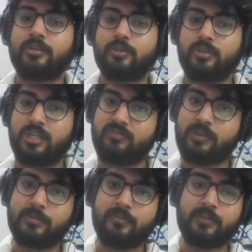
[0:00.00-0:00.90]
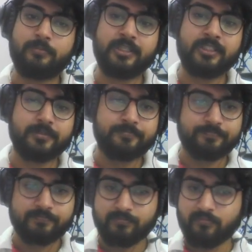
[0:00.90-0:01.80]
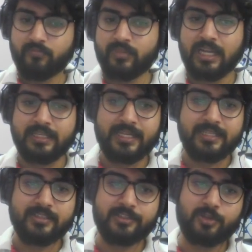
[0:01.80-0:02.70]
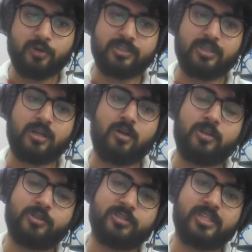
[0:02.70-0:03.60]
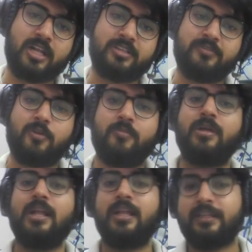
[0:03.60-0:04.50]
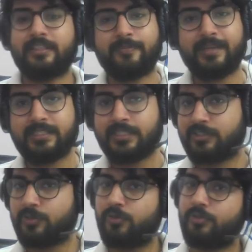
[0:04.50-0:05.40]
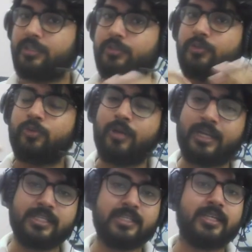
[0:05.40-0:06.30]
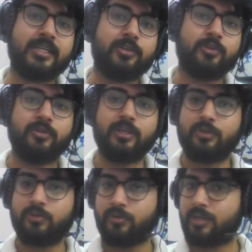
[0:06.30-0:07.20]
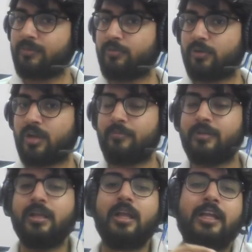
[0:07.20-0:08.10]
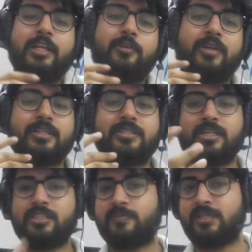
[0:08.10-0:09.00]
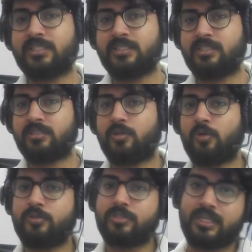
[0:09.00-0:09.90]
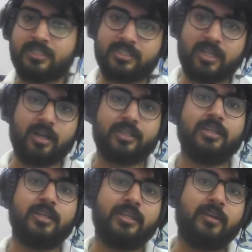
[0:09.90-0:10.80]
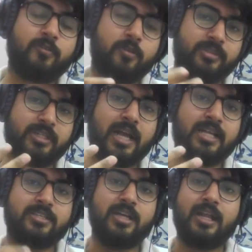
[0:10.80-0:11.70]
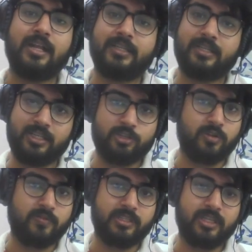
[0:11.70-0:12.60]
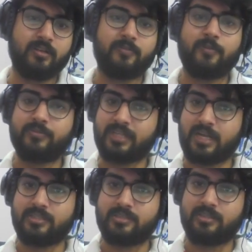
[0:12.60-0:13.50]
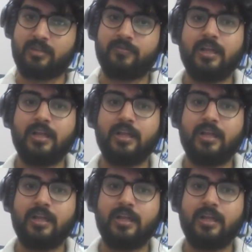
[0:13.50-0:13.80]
to learn web development. And again, this course also starts from the basics. You don't need to know anything. You don't need to know any programming. You can just purchase this course and start learning from scratch they teach you everything from scratch itself.